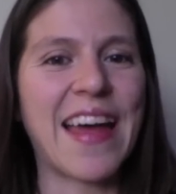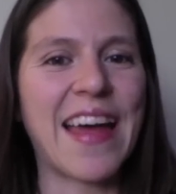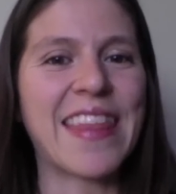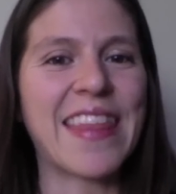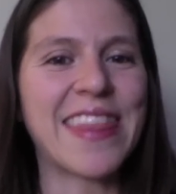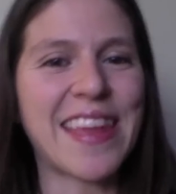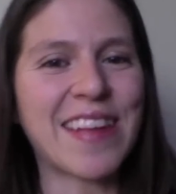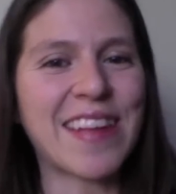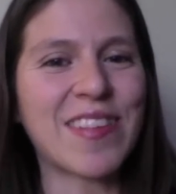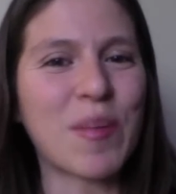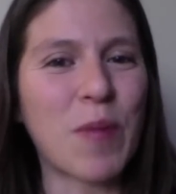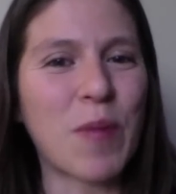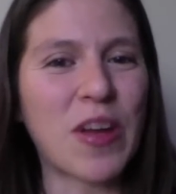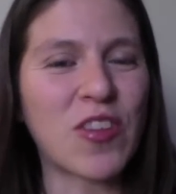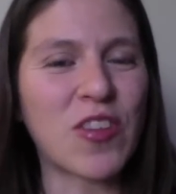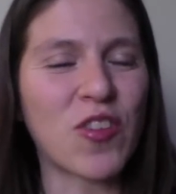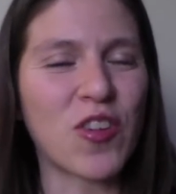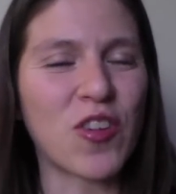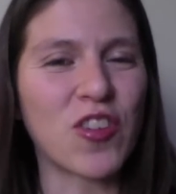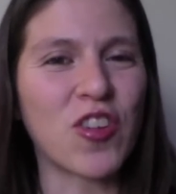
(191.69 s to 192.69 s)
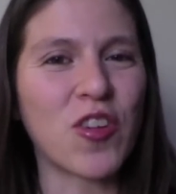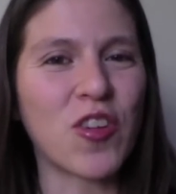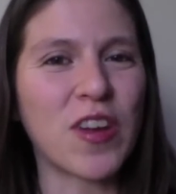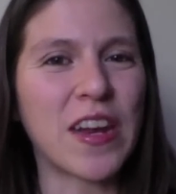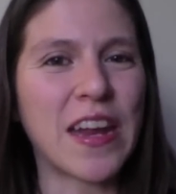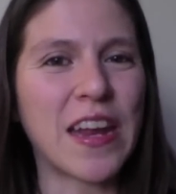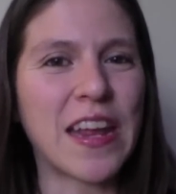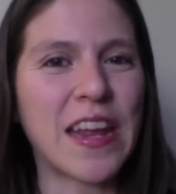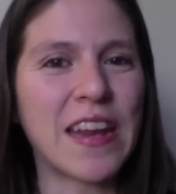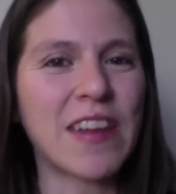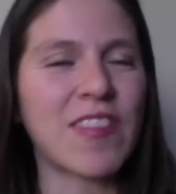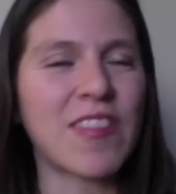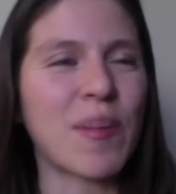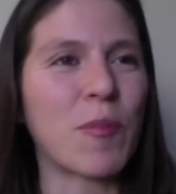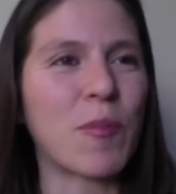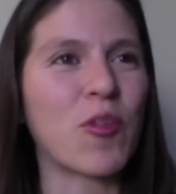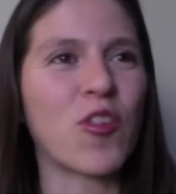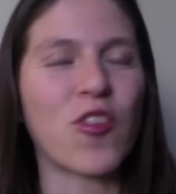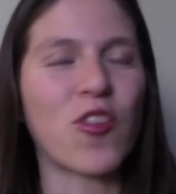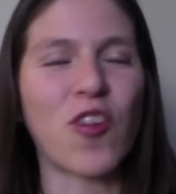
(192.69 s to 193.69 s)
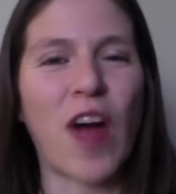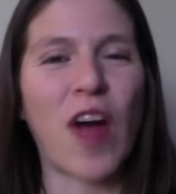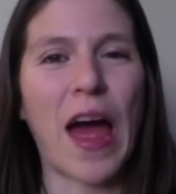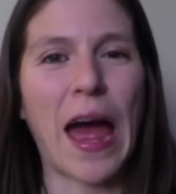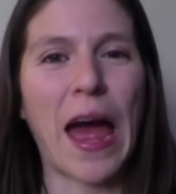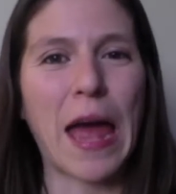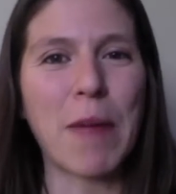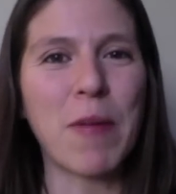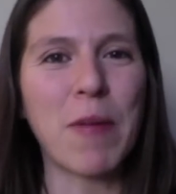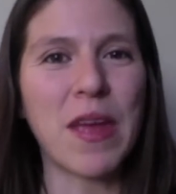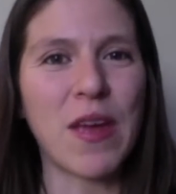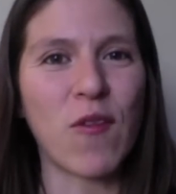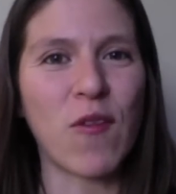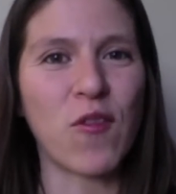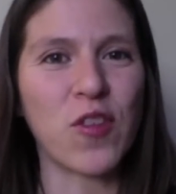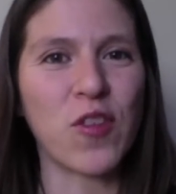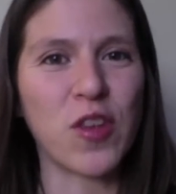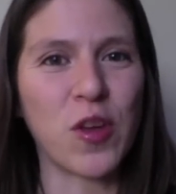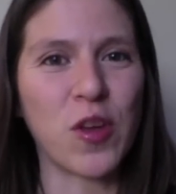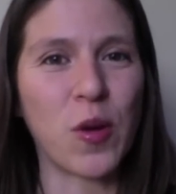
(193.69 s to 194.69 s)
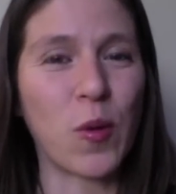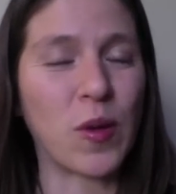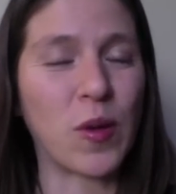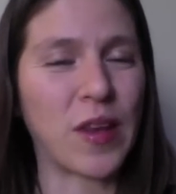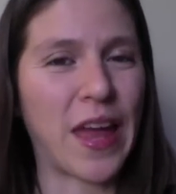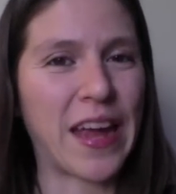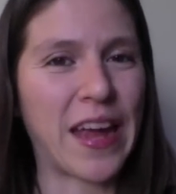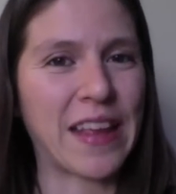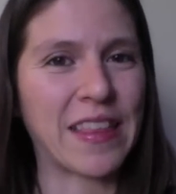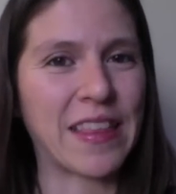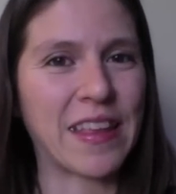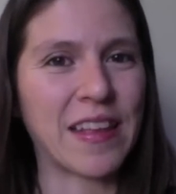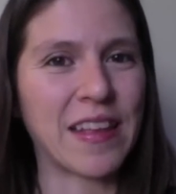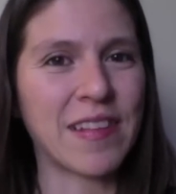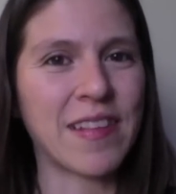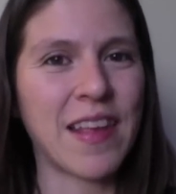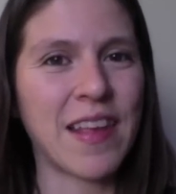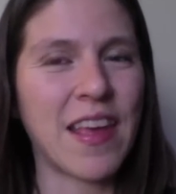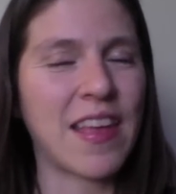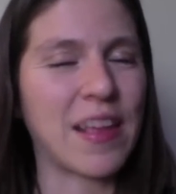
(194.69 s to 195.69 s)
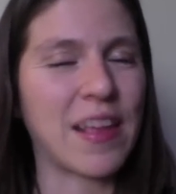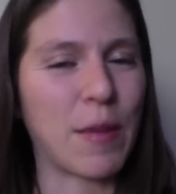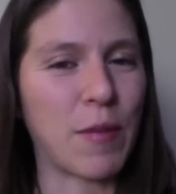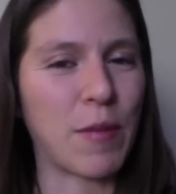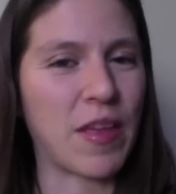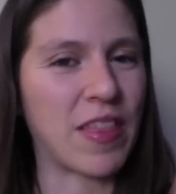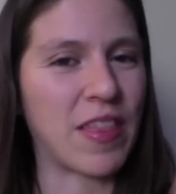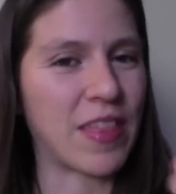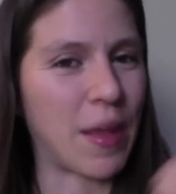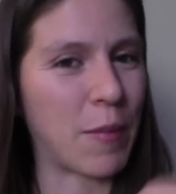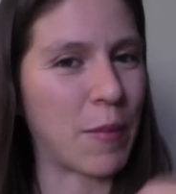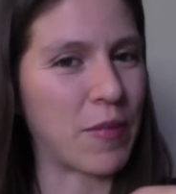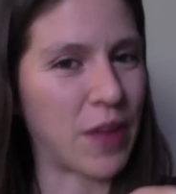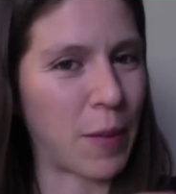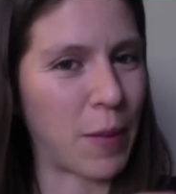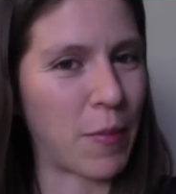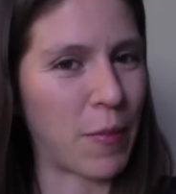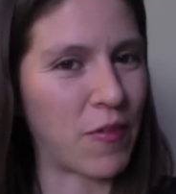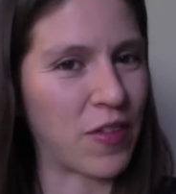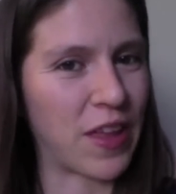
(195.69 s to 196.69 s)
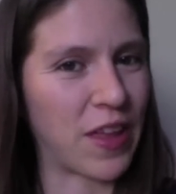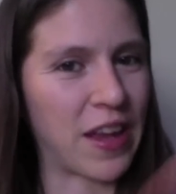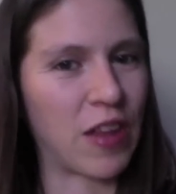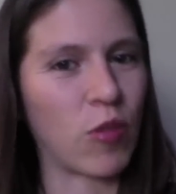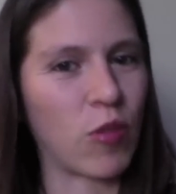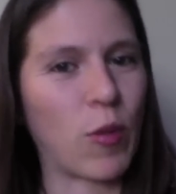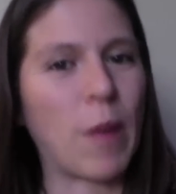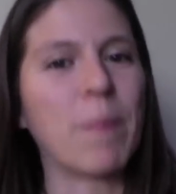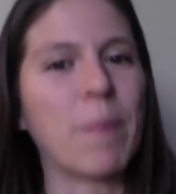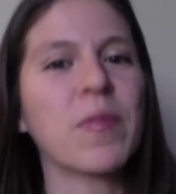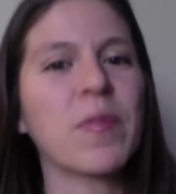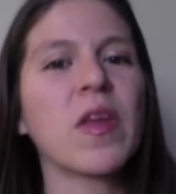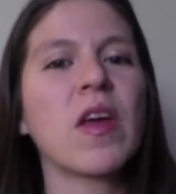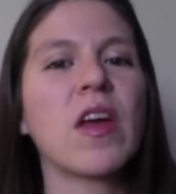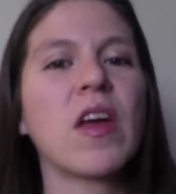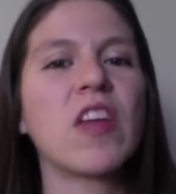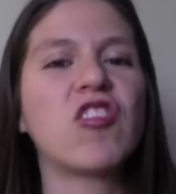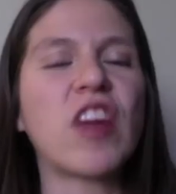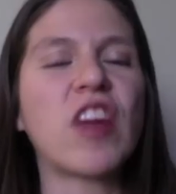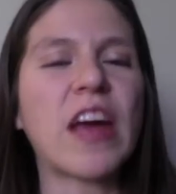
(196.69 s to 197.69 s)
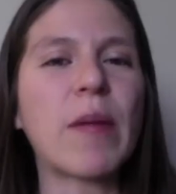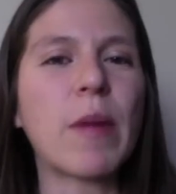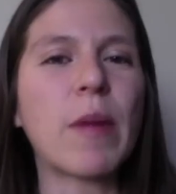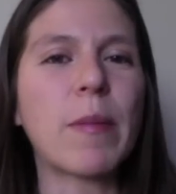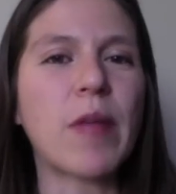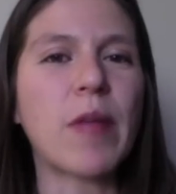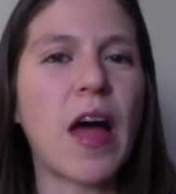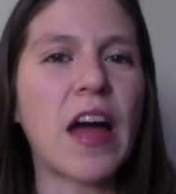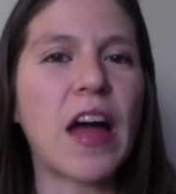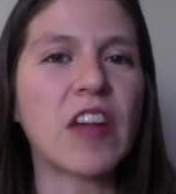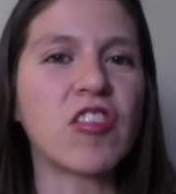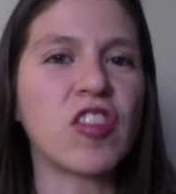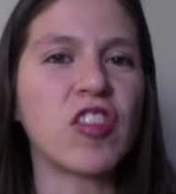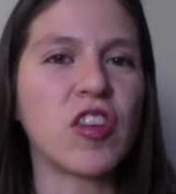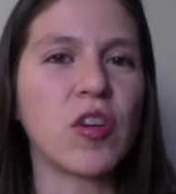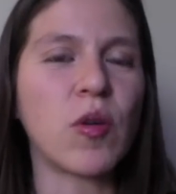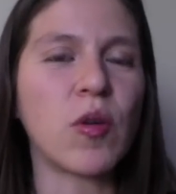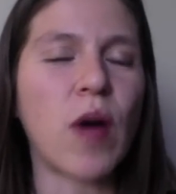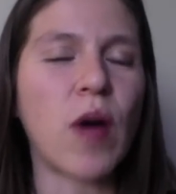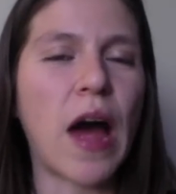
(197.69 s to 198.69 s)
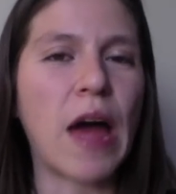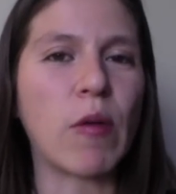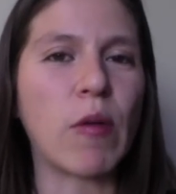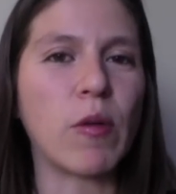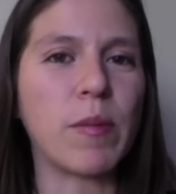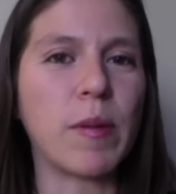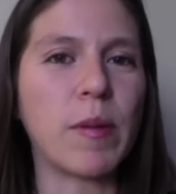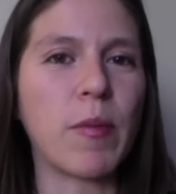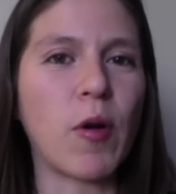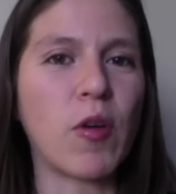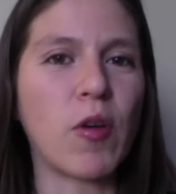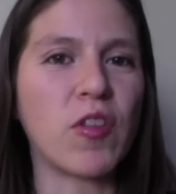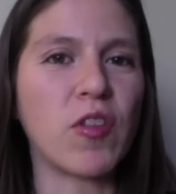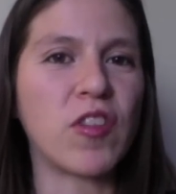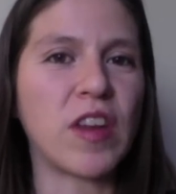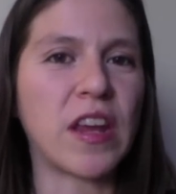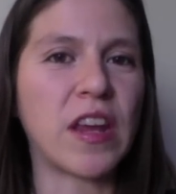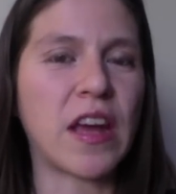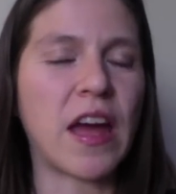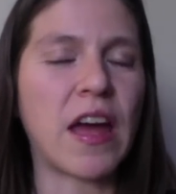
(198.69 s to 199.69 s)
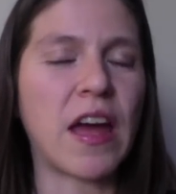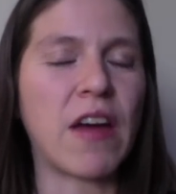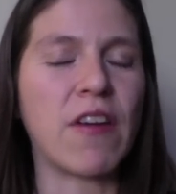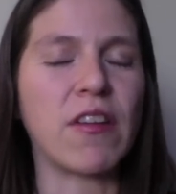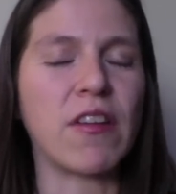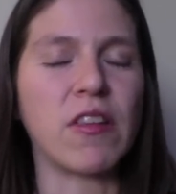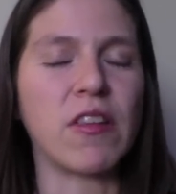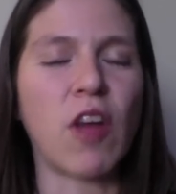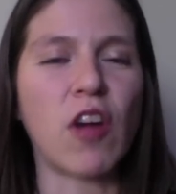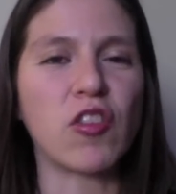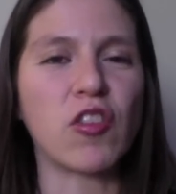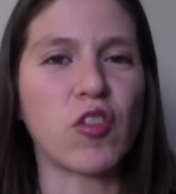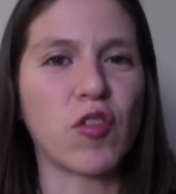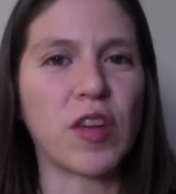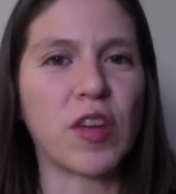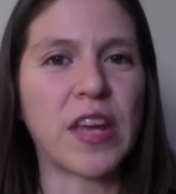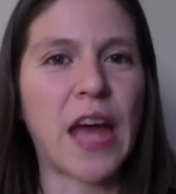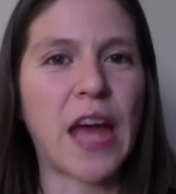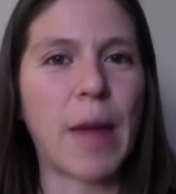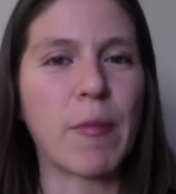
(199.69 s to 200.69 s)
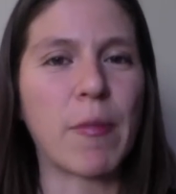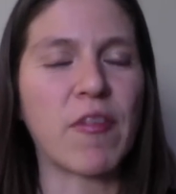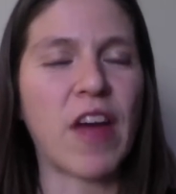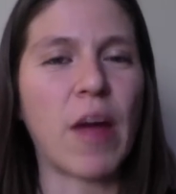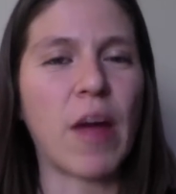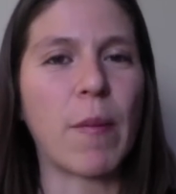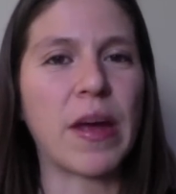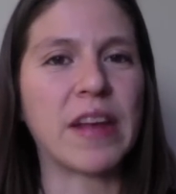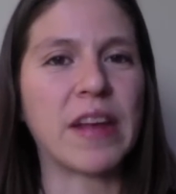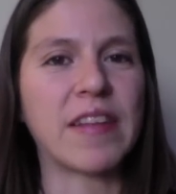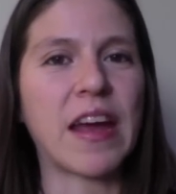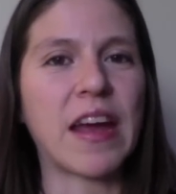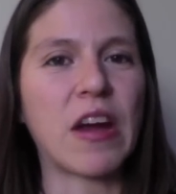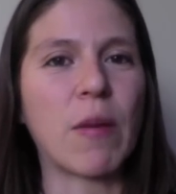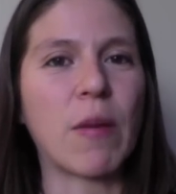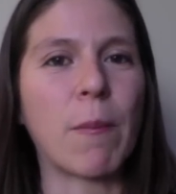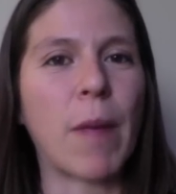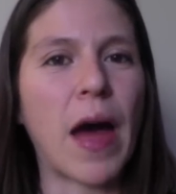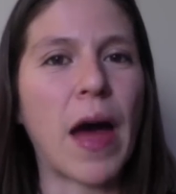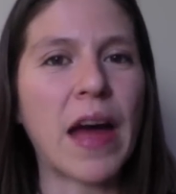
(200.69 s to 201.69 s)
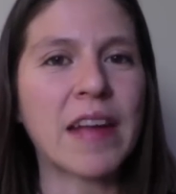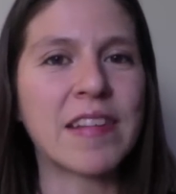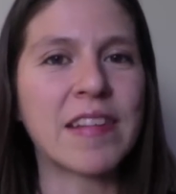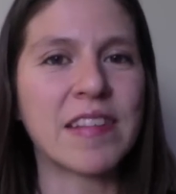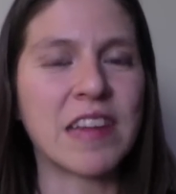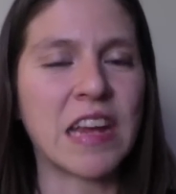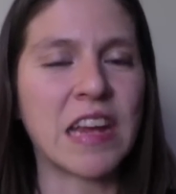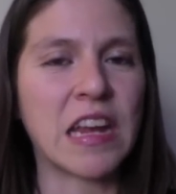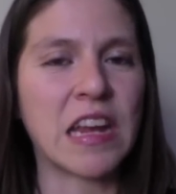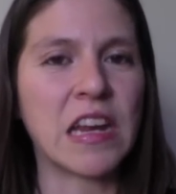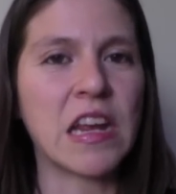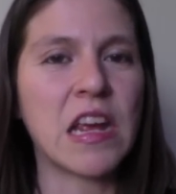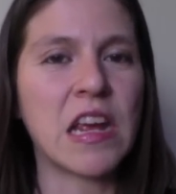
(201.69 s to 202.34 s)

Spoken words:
Thanks so much for tuning in. Subscribe if you like this. Give me a thumbs up if you like it as well. Check out my blog too. I will be posting a larger recap of how my entire box did.